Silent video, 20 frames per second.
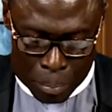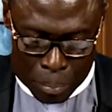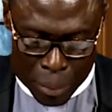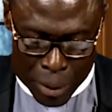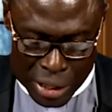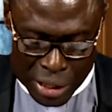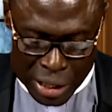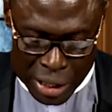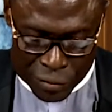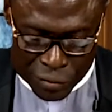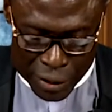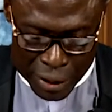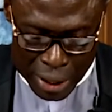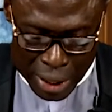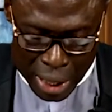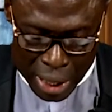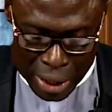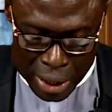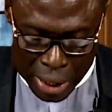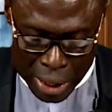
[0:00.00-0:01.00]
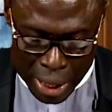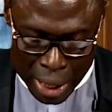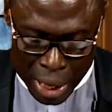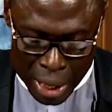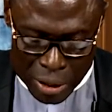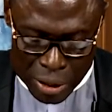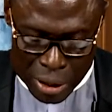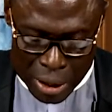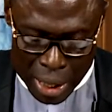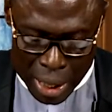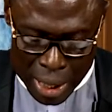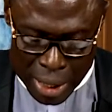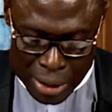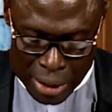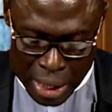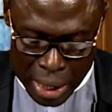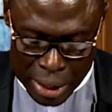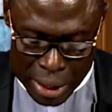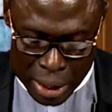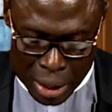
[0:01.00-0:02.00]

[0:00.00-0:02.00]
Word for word: perceiving that he has answered